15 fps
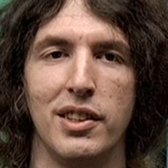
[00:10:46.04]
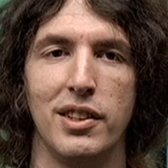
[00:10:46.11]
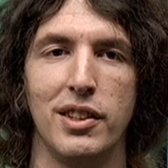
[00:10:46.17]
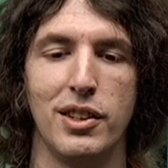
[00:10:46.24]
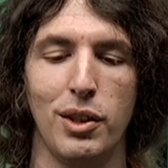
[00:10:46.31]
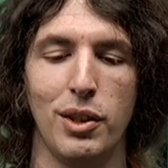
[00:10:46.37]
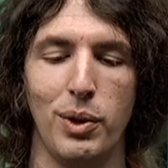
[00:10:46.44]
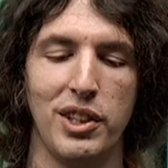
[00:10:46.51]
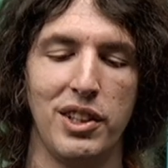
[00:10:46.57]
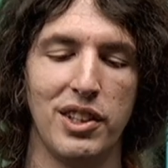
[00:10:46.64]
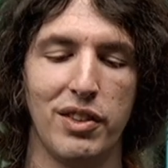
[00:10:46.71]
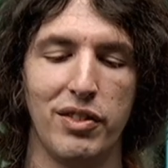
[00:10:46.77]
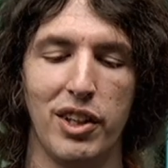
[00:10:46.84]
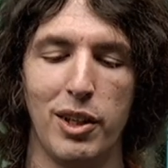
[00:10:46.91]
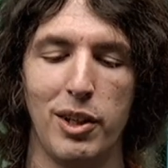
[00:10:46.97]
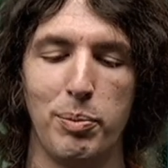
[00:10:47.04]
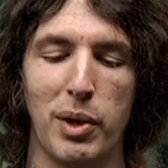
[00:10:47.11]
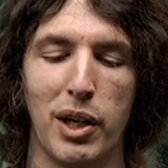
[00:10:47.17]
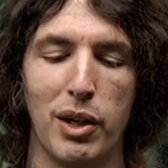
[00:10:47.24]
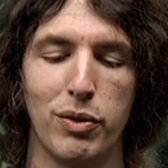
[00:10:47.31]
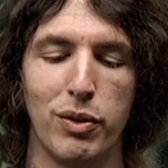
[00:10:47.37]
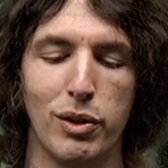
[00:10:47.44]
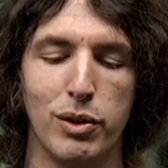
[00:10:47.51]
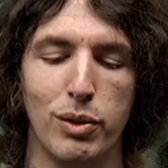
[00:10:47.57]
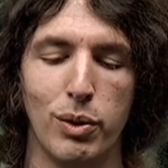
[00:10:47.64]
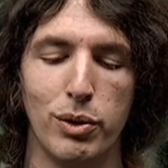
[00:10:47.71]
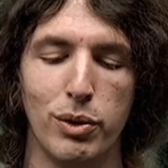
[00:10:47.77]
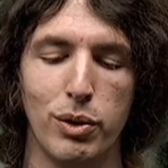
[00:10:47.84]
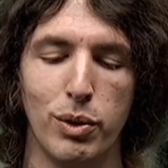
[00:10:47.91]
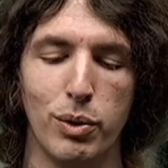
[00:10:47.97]
So it is a very powerful
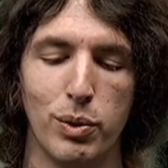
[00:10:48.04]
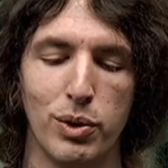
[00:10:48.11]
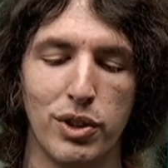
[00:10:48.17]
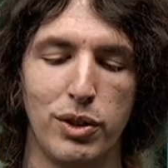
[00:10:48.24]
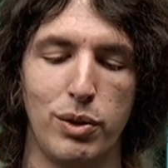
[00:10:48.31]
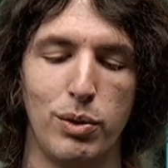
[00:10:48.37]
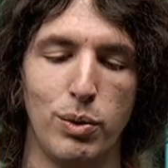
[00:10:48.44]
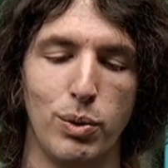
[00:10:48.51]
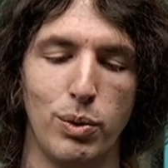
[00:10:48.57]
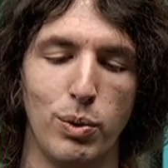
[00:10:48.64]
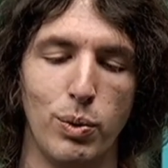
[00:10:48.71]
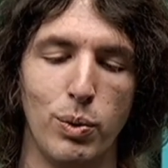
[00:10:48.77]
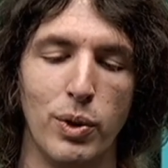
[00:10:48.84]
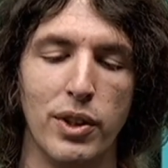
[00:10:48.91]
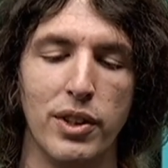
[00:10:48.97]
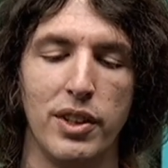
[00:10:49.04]
tool to use to